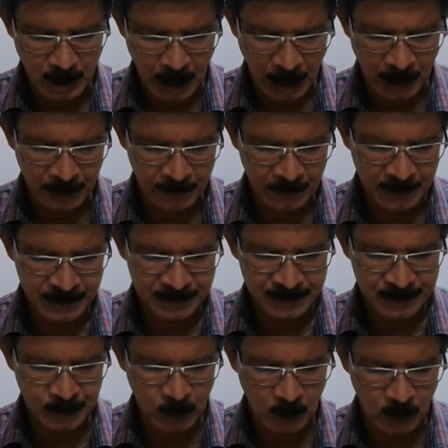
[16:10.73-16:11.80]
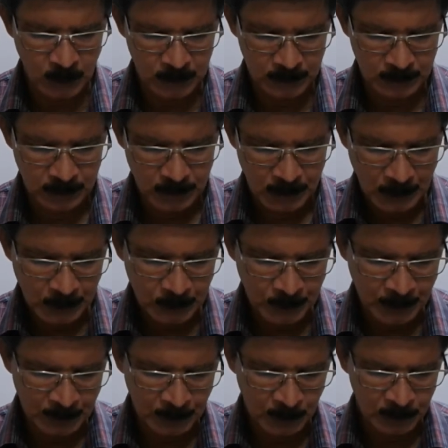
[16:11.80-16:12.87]
I have arranged it all.
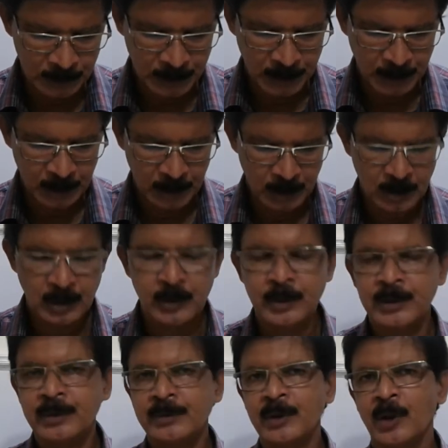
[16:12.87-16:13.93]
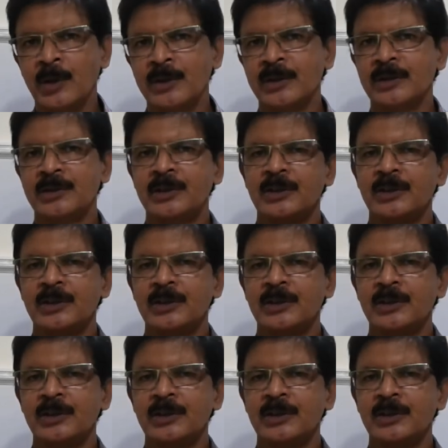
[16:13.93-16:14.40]
You have only to give the order.